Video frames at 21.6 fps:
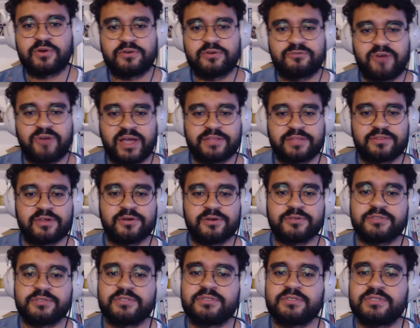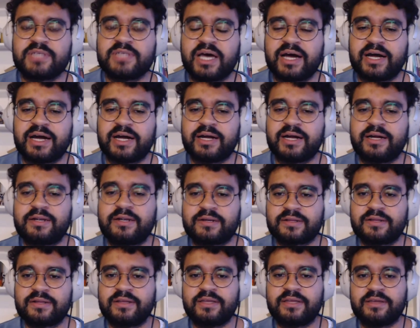can find those uh,
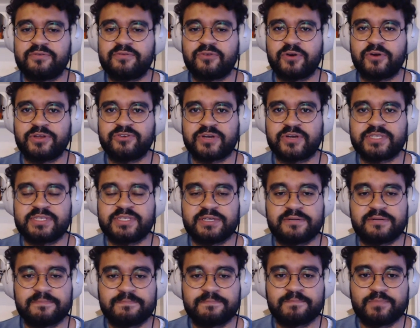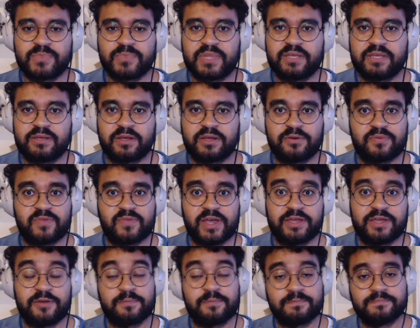if you're interested. So
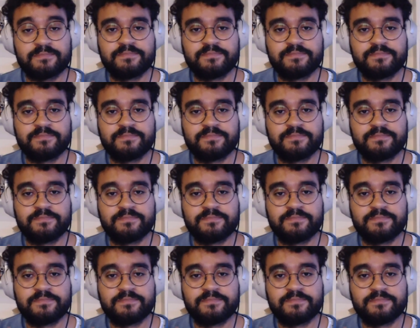thank you.